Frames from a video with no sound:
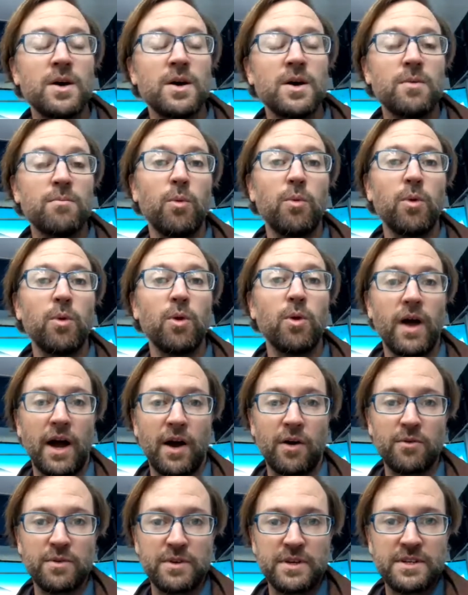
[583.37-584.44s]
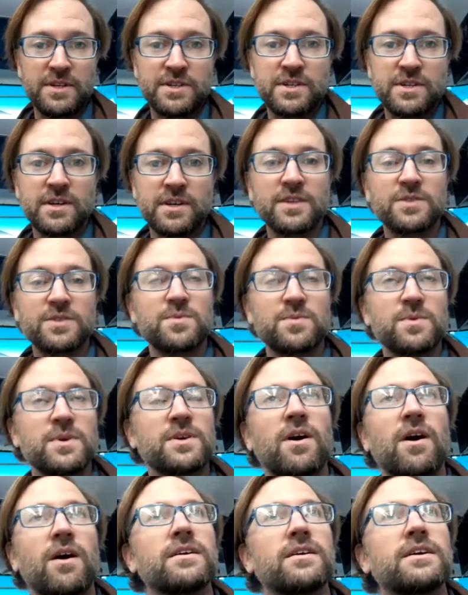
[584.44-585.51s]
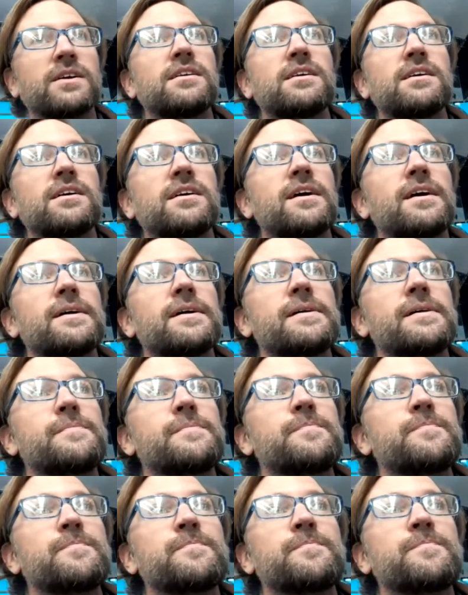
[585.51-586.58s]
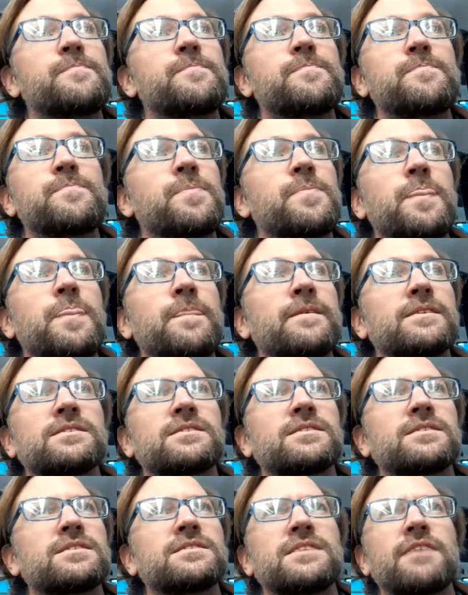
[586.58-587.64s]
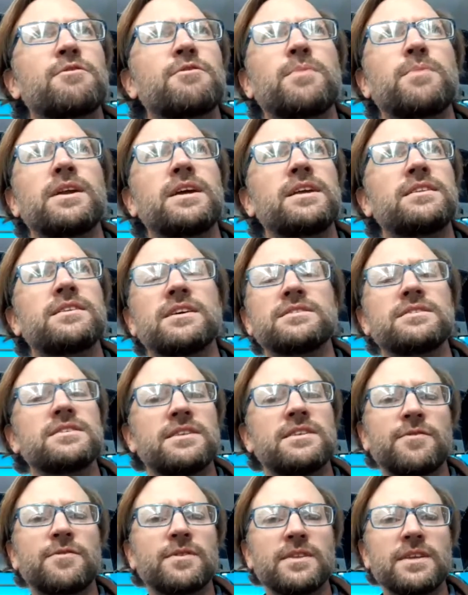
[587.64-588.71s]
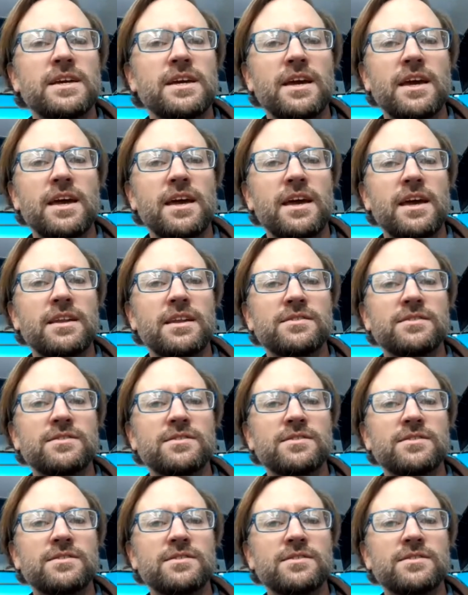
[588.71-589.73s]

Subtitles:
mobile outreach, as we call it, just because everybody does it differently, and it's to